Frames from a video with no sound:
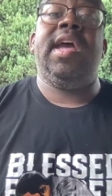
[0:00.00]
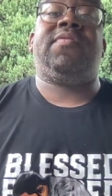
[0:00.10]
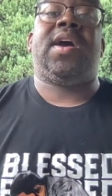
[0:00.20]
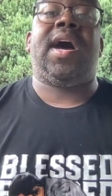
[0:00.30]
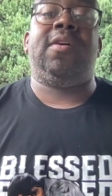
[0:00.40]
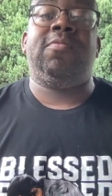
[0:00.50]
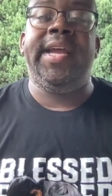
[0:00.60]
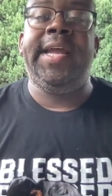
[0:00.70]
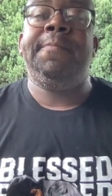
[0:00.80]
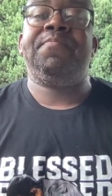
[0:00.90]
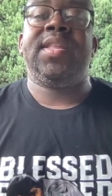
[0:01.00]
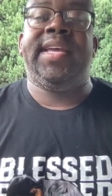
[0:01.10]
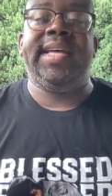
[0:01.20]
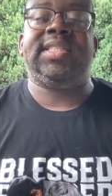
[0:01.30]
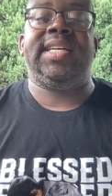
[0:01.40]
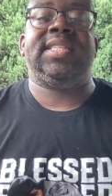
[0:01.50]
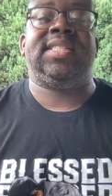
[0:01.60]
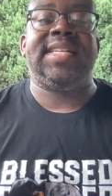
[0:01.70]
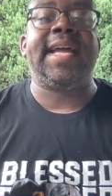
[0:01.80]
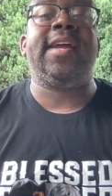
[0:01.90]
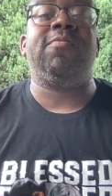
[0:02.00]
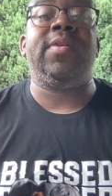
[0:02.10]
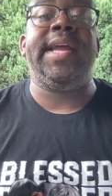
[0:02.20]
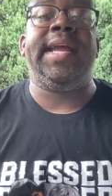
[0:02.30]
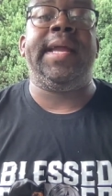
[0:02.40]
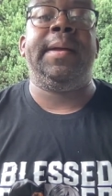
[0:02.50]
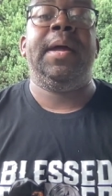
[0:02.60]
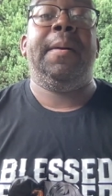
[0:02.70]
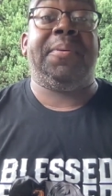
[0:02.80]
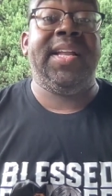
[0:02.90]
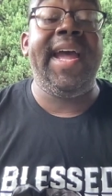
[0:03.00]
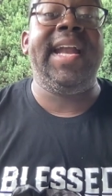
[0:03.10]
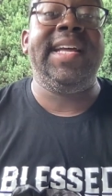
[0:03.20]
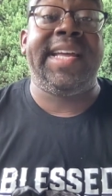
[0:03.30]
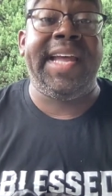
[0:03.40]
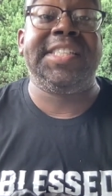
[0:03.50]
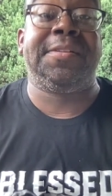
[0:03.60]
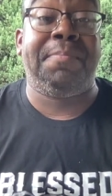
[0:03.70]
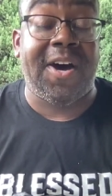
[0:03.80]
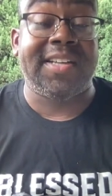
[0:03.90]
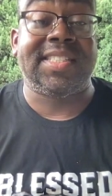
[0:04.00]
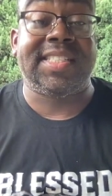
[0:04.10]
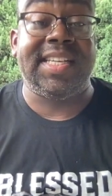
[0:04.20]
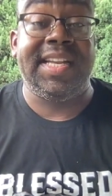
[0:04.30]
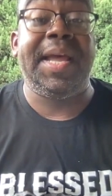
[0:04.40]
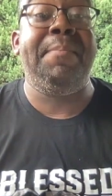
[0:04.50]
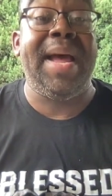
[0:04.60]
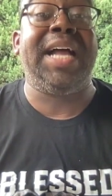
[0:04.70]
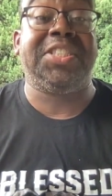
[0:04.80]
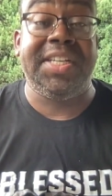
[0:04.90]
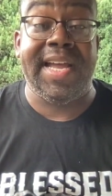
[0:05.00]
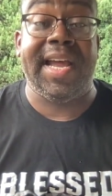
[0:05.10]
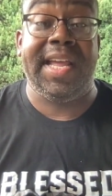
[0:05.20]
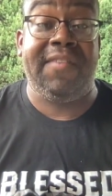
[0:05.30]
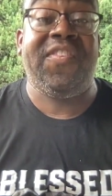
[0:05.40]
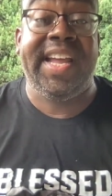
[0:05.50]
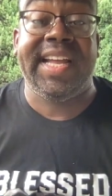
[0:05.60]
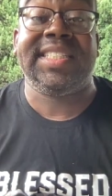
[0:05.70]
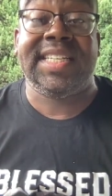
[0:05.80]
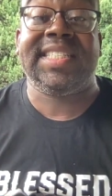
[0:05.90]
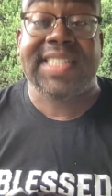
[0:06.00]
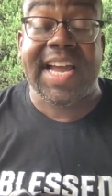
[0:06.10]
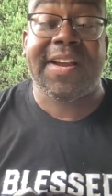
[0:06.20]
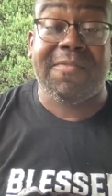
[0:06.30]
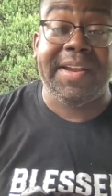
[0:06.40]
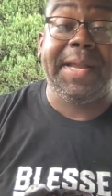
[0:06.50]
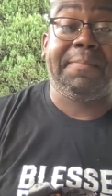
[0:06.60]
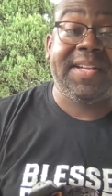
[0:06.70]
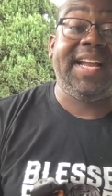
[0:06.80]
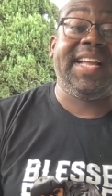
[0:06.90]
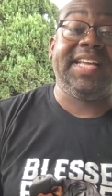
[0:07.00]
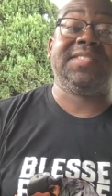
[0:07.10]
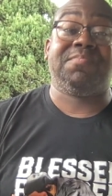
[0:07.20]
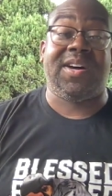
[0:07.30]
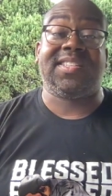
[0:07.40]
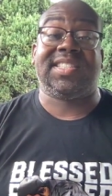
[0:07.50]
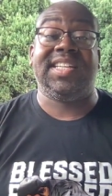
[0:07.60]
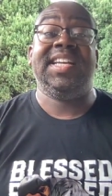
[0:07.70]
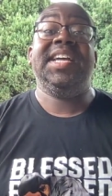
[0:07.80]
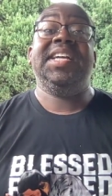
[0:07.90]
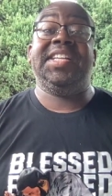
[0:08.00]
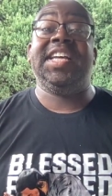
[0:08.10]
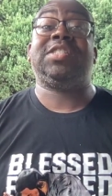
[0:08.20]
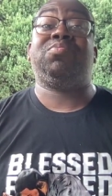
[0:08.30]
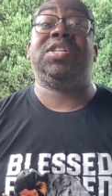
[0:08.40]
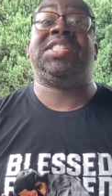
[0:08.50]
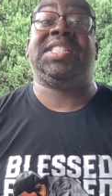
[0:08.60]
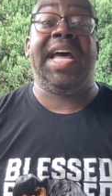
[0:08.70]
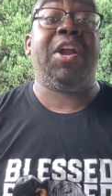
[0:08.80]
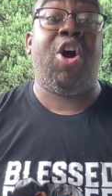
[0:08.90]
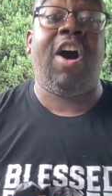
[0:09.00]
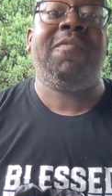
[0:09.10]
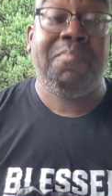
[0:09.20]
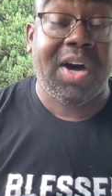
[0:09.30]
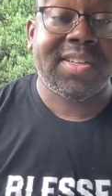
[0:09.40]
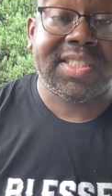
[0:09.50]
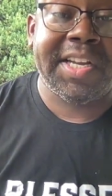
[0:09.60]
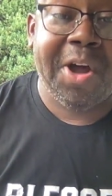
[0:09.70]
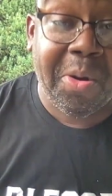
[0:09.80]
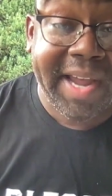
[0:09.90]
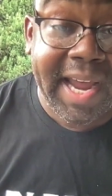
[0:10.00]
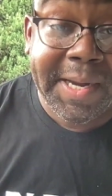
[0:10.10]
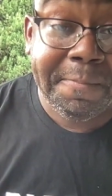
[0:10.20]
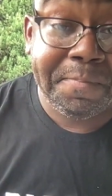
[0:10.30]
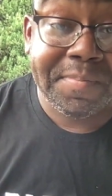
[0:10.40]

If Kyrie gets his second ring playing against Boston, imagine that. If he gets his second ring playing against Boston, this would set off Boston, okay?